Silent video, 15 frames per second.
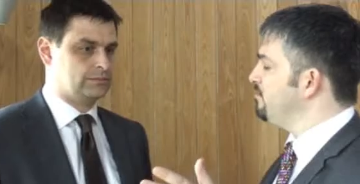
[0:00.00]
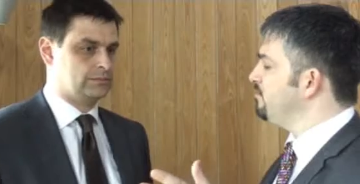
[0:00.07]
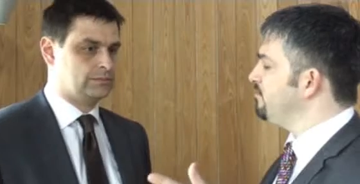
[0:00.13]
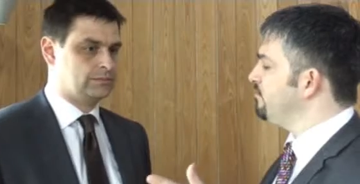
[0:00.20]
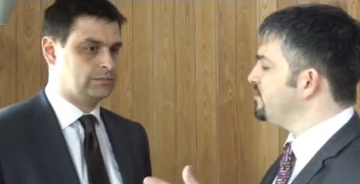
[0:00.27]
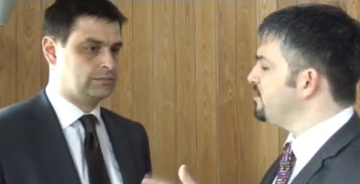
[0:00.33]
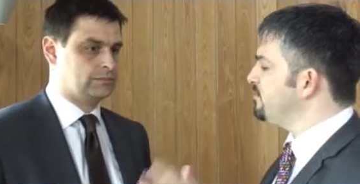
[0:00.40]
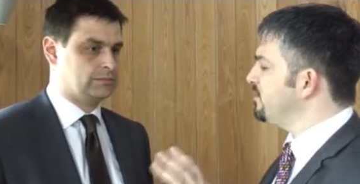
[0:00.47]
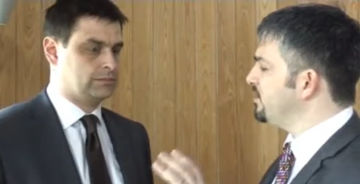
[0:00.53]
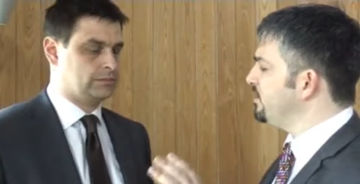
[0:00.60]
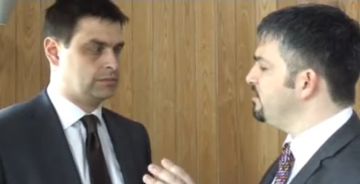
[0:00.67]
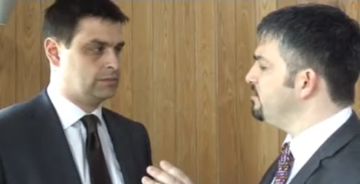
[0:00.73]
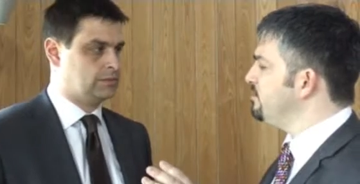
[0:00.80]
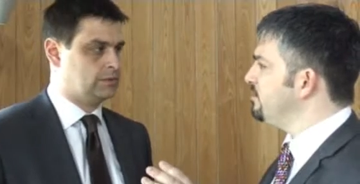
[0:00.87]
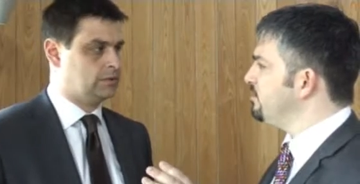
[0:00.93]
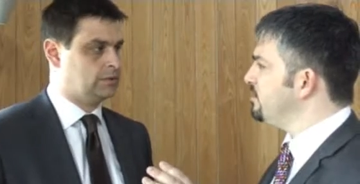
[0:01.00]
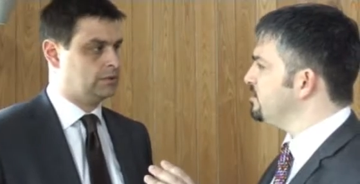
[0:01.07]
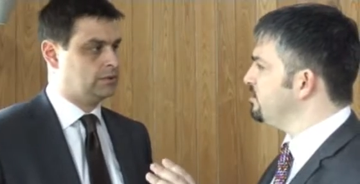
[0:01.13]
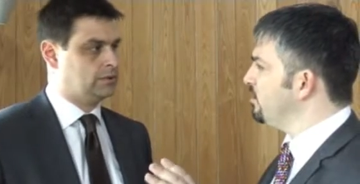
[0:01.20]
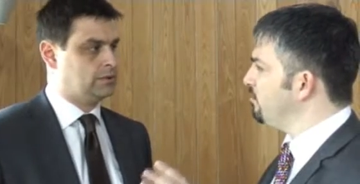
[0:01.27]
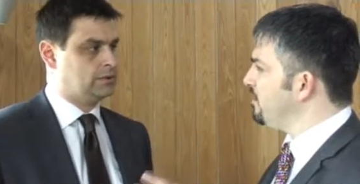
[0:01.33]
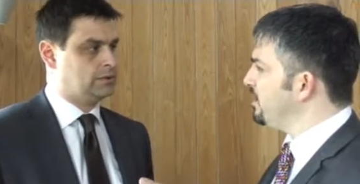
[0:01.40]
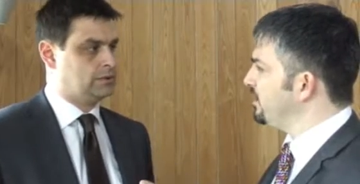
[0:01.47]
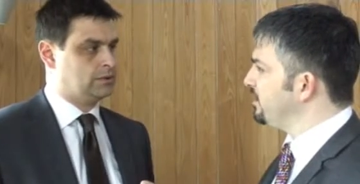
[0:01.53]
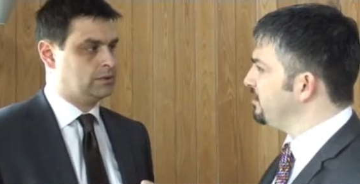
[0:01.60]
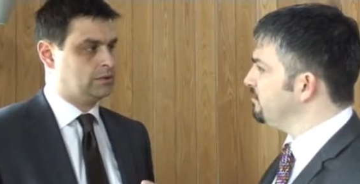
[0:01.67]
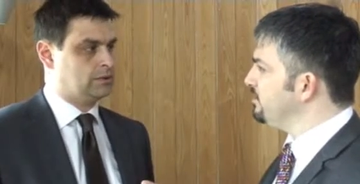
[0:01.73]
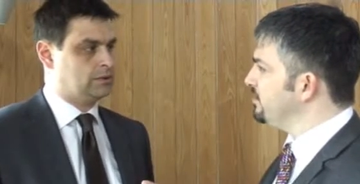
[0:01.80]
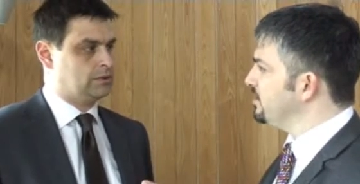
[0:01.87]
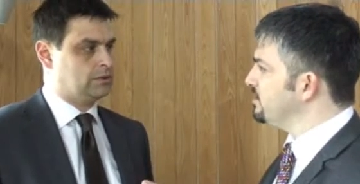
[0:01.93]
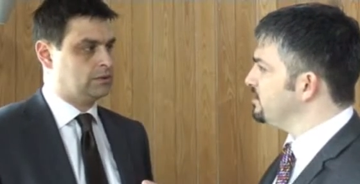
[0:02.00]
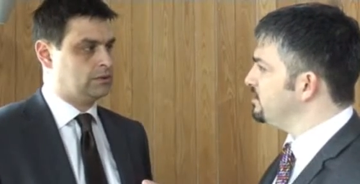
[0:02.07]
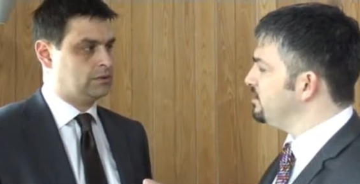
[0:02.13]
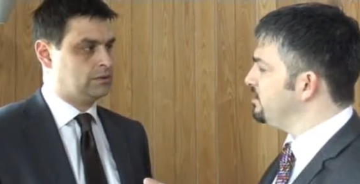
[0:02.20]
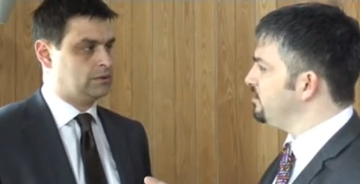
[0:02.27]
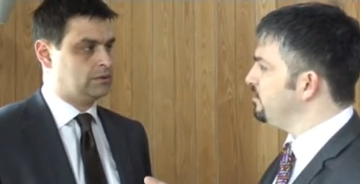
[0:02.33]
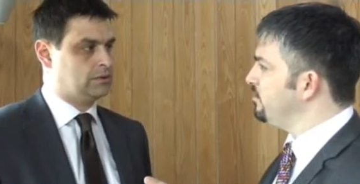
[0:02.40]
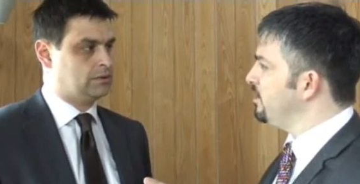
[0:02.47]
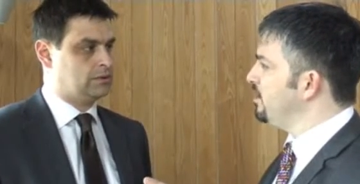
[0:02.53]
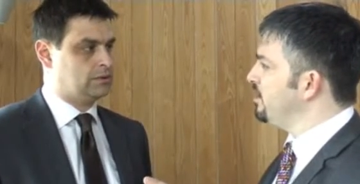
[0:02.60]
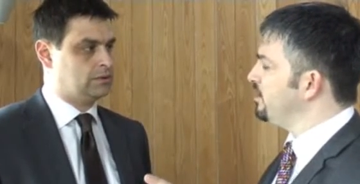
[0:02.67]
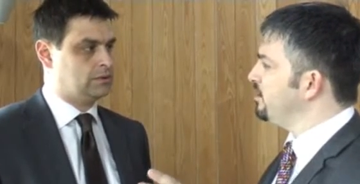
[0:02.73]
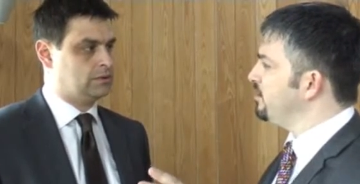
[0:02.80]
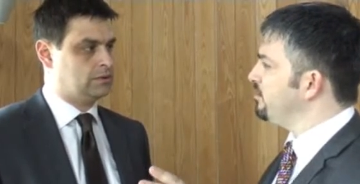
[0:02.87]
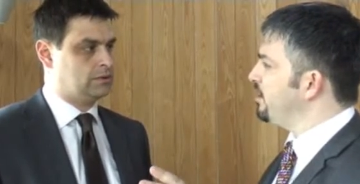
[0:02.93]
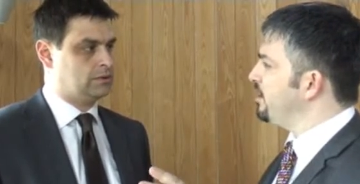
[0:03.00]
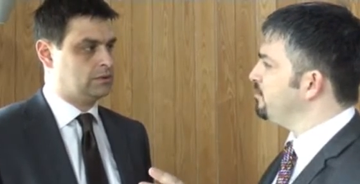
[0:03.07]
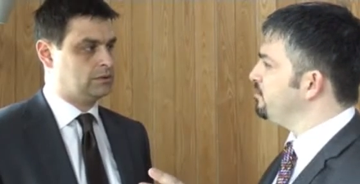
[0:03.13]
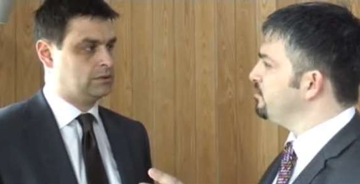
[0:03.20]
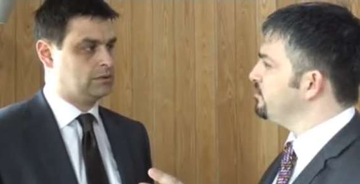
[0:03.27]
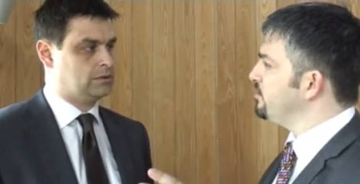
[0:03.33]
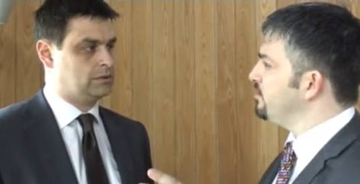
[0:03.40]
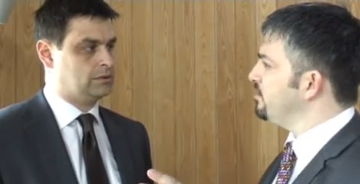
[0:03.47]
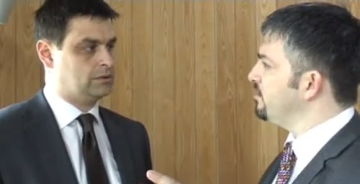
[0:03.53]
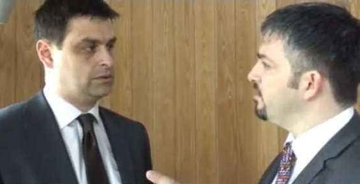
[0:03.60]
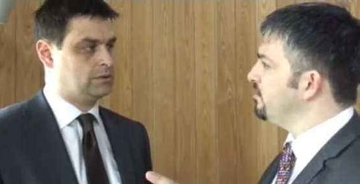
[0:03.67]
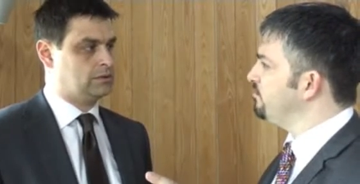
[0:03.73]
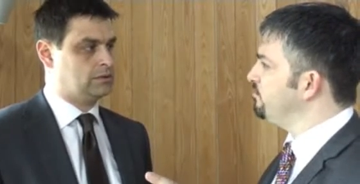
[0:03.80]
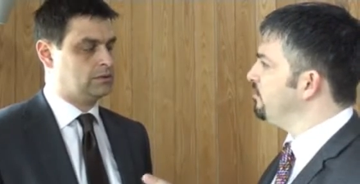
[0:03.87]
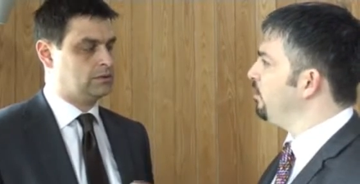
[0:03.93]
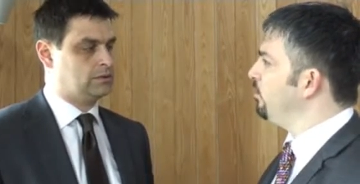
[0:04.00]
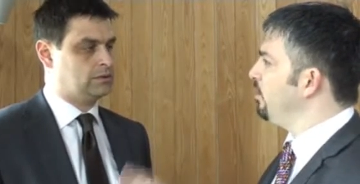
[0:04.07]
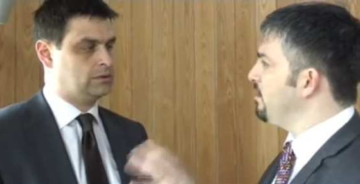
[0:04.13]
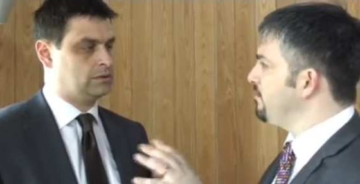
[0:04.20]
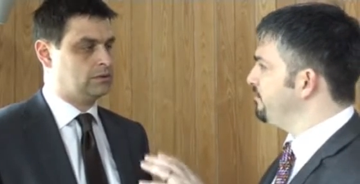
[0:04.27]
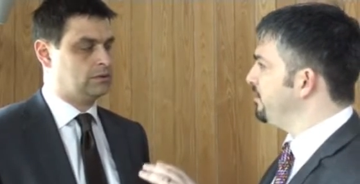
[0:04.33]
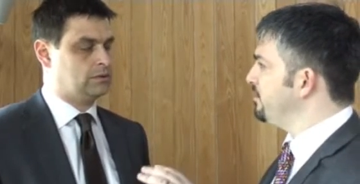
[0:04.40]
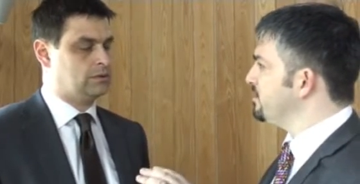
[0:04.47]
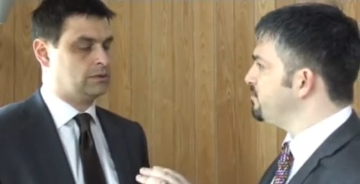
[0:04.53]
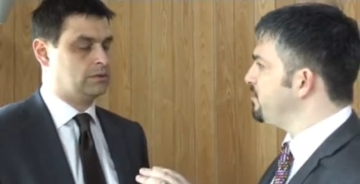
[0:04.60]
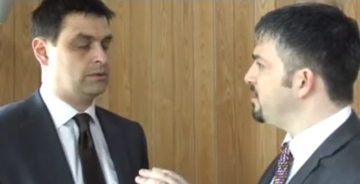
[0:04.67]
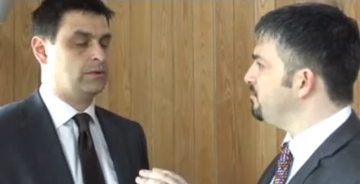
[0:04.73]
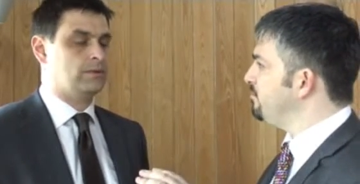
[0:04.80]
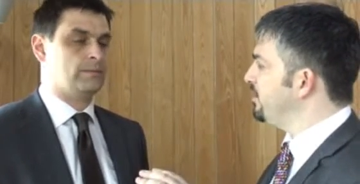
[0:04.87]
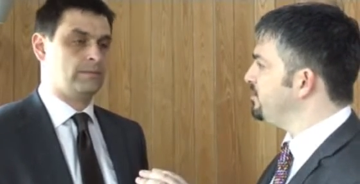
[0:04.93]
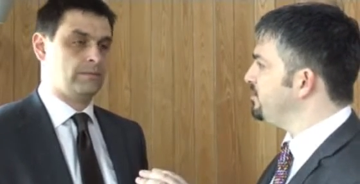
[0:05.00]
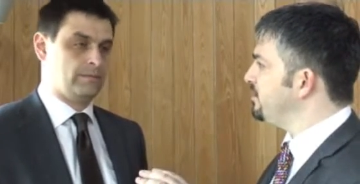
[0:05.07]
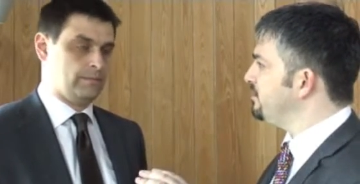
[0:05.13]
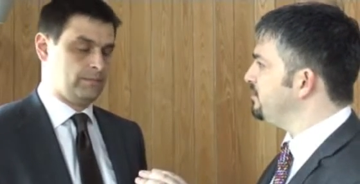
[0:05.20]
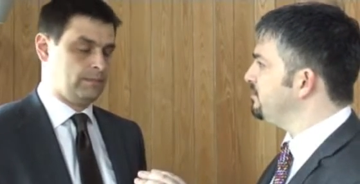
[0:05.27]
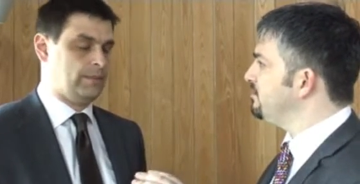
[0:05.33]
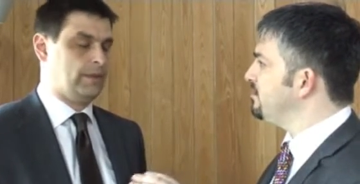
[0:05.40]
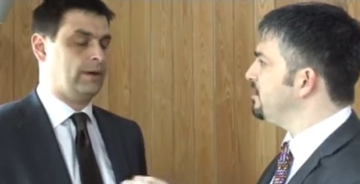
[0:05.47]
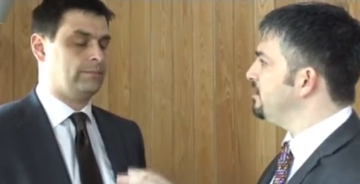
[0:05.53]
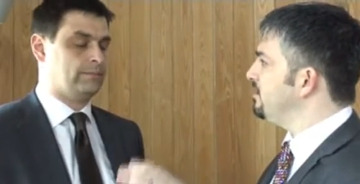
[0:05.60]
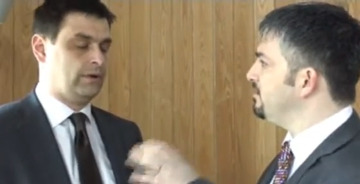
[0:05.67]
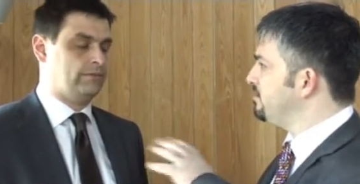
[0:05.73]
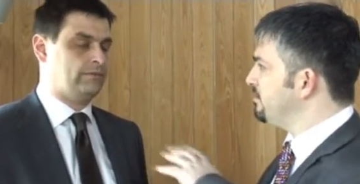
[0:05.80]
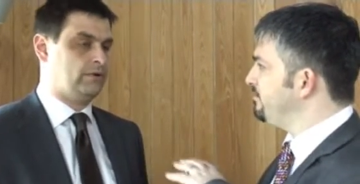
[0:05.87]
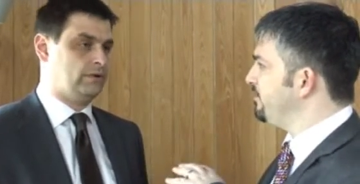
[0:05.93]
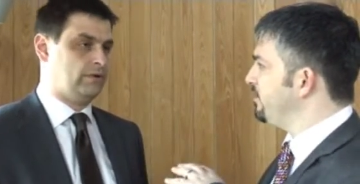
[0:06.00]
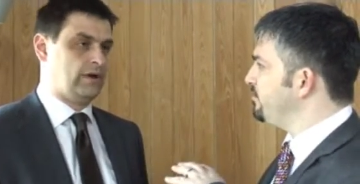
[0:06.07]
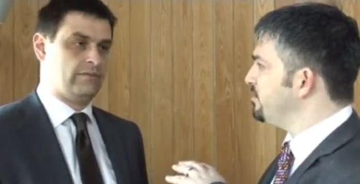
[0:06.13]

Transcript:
Speaker 1: um, something you do, which not many companies do, you're able to roll over unspent budget. Yeah, if you